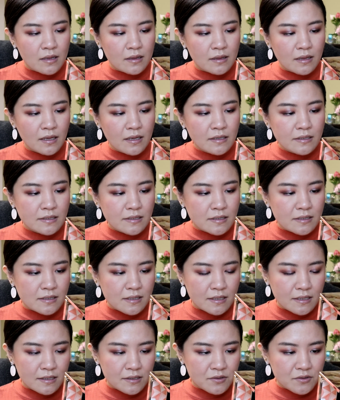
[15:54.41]
This
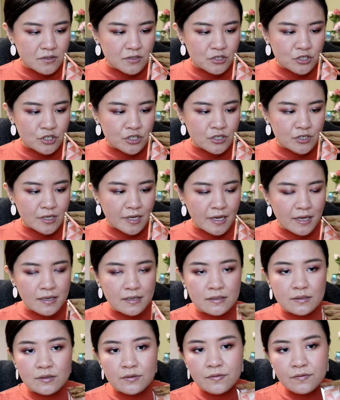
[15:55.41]
is the
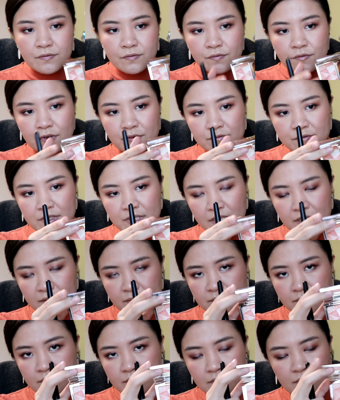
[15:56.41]
shade
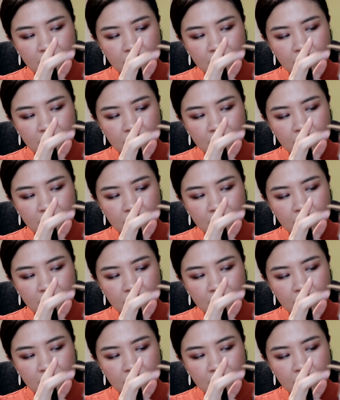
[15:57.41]
15,